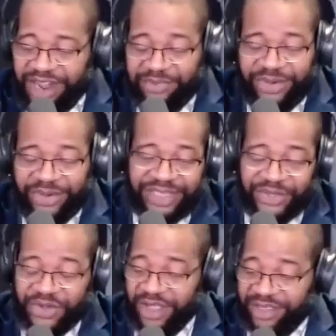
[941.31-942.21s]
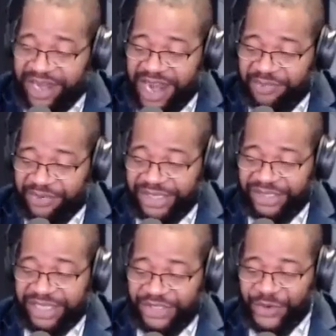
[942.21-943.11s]
I appreciate you calling, and I
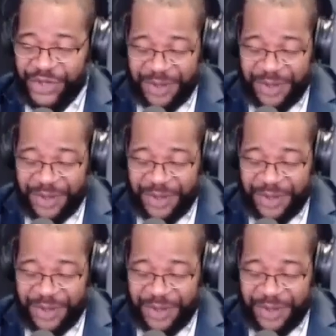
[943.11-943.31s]
appreciate you